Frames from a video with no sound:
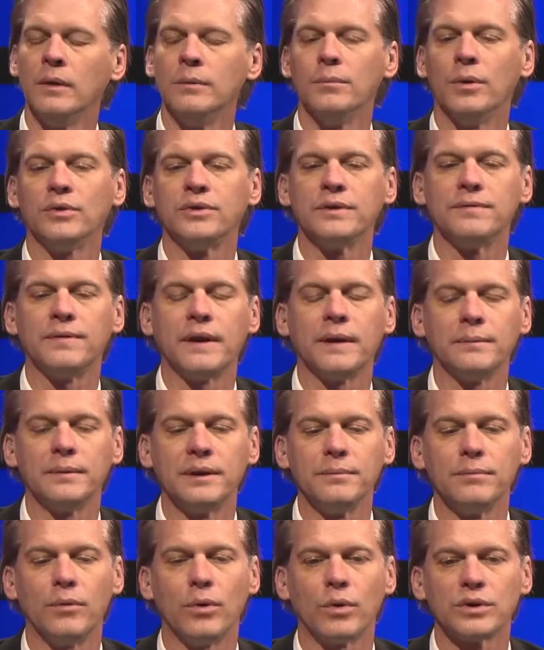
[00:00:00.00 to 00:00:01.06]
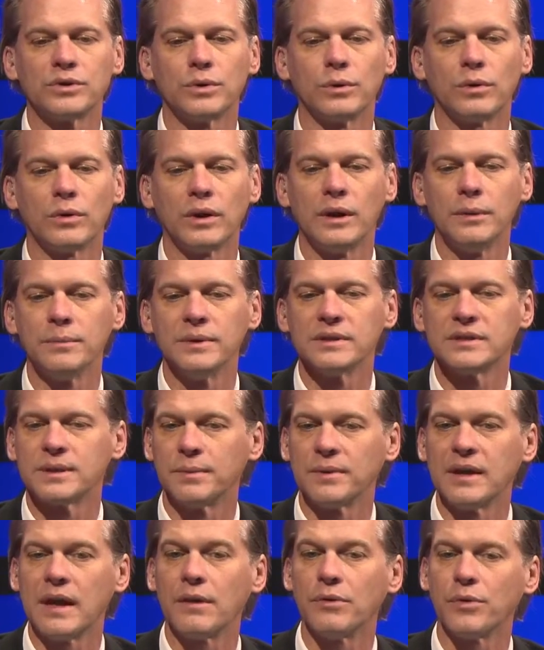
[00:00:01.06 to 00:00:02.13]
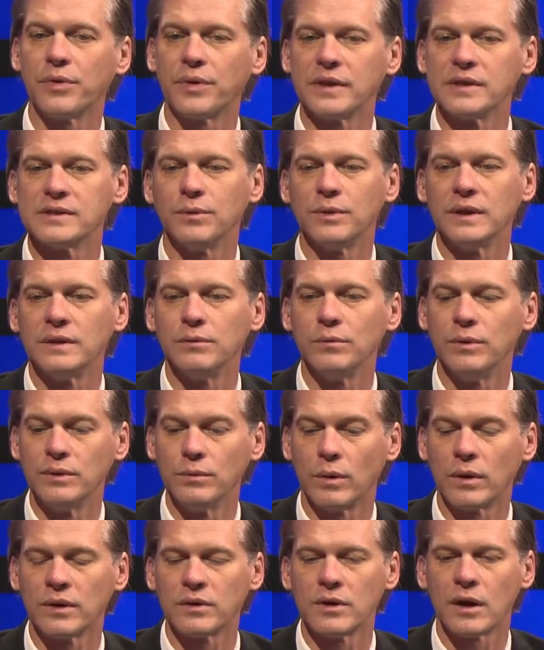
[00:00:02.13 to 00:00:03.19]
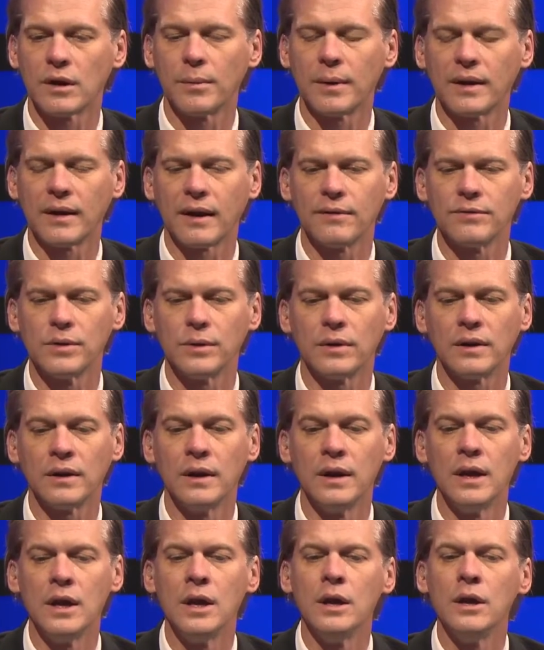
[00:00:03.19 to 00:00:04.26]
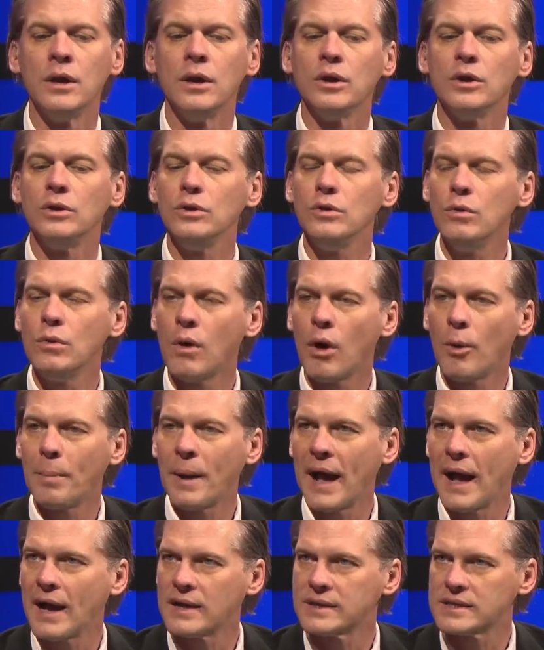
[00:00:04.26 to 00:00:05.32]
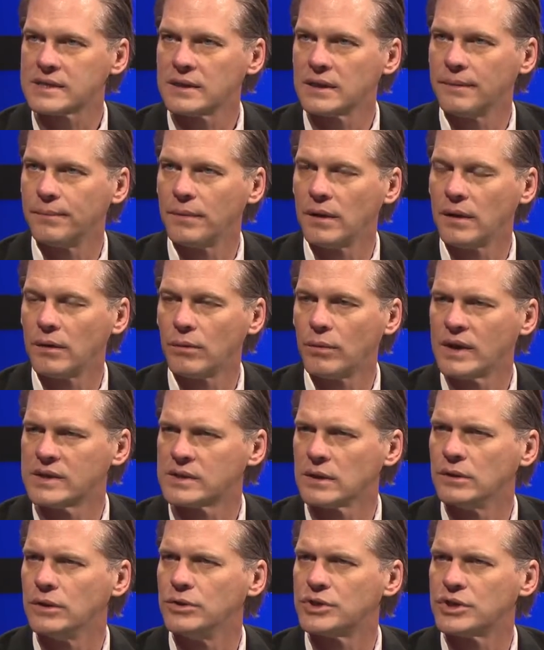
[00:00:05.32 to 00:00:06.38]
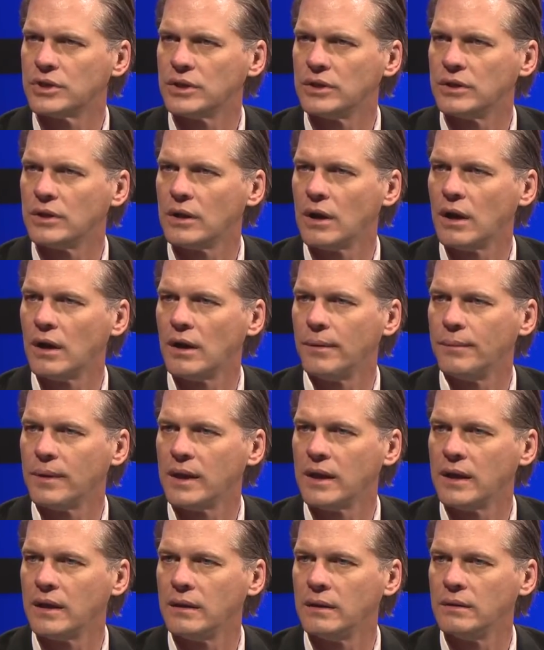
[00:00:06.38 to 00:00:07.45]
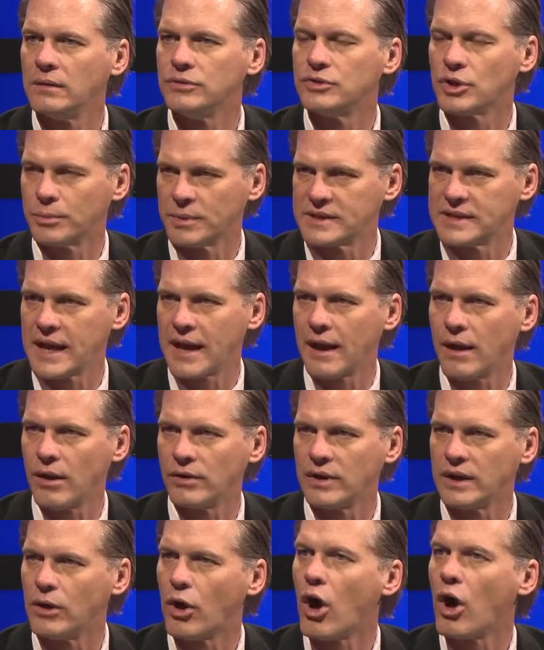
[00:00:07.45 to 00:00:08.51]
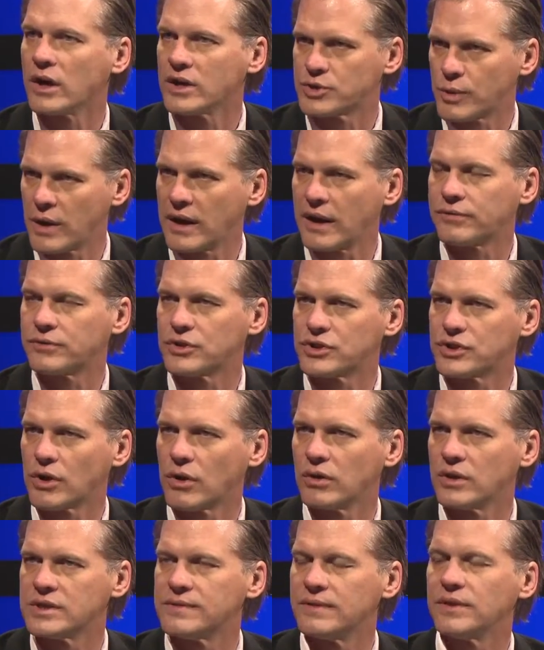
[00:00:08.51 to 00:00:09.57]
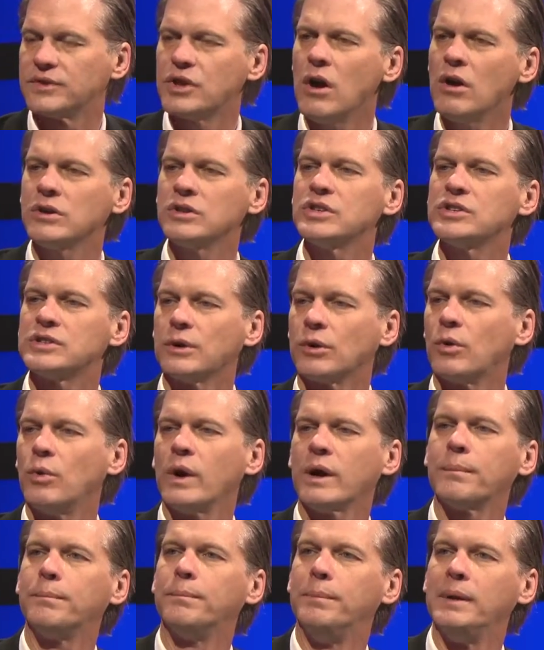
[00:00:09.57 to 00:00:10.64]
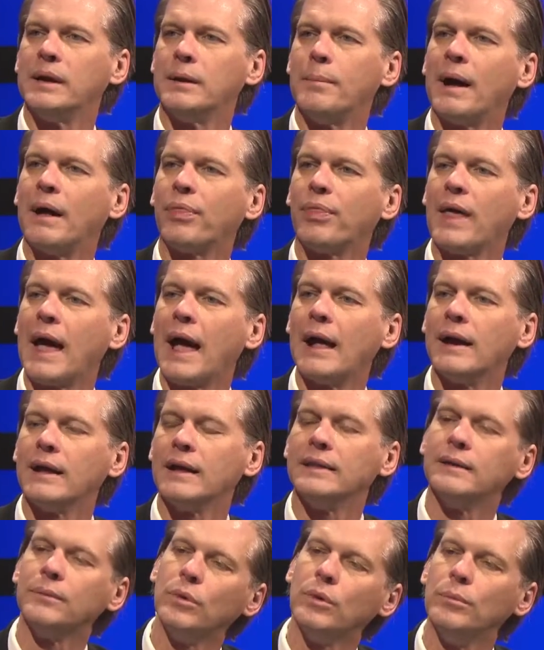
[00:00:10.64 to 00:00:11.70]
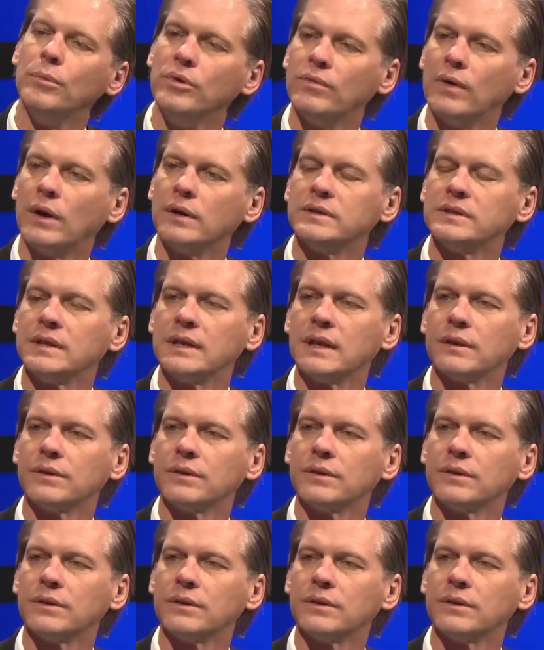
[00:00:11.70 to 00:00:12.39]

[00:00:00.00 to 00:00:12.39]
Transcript: multifamily moratorium and some of the other things that we'd, we'd want to talk about and have you on. You all passed a, a resolution um, in Germantown in August, right after Charlottesville. Talk just a quick bit about that, and then we'll move on to the